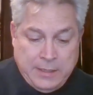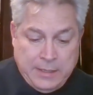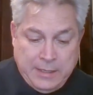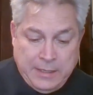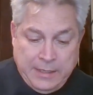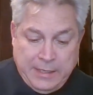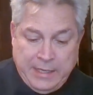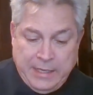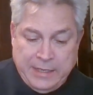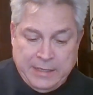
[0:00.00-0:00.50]

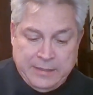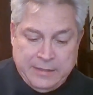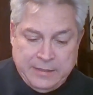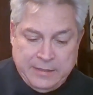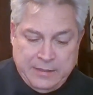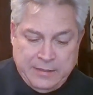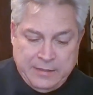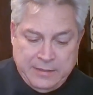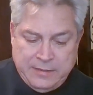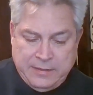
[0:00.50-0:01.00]
again,
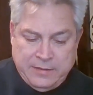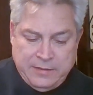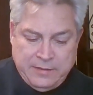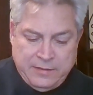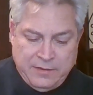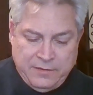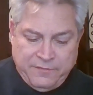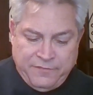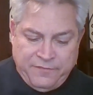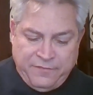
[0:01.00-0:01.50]
the, the,
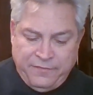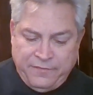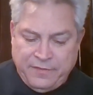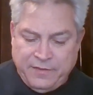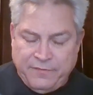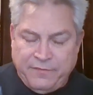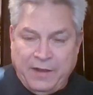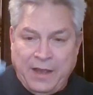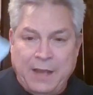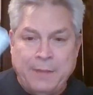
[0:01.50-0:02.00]
the
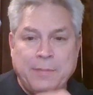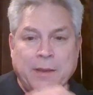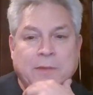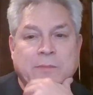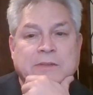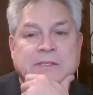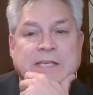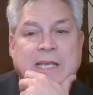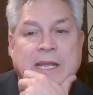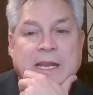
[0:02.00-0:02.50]
the vibe I
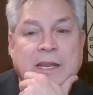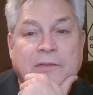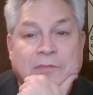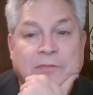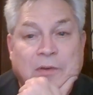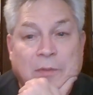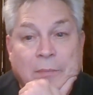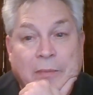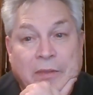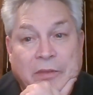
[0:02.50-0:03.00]
was getting
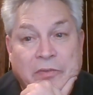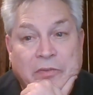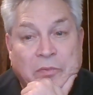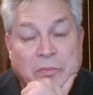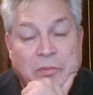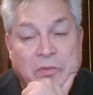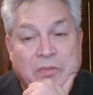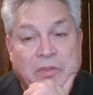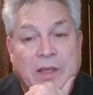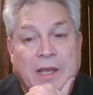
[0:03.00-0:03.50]
from this
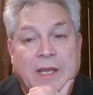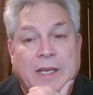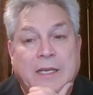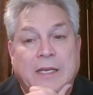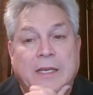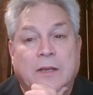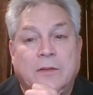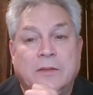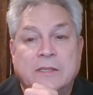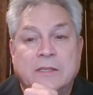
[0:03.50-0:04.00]
was that
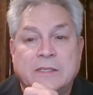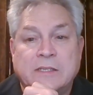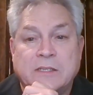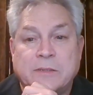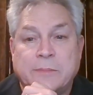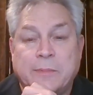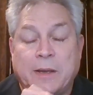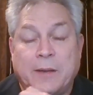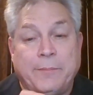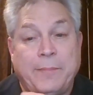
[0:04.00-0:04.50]
you know this is
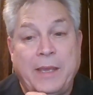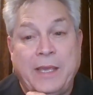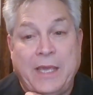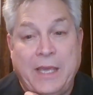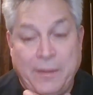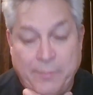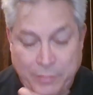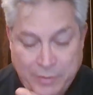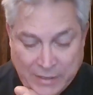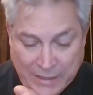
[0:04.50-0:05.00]
about
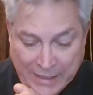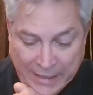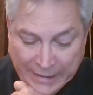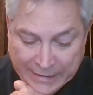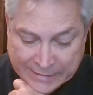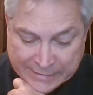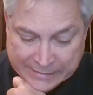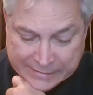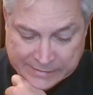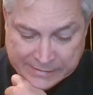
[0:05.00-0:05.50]
making
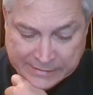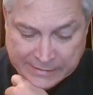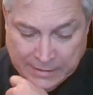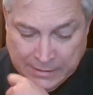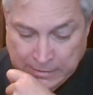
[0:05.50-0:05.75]
plans,